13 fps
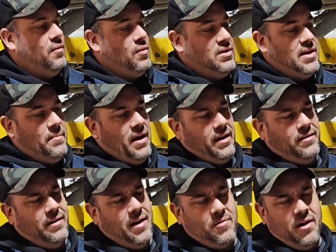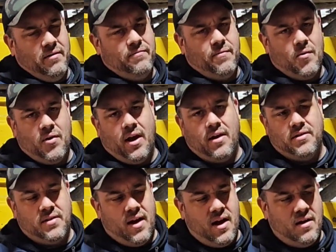Which I'm like, dude, I'm running
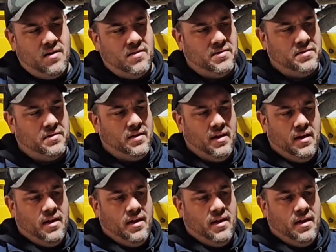40-inch tires.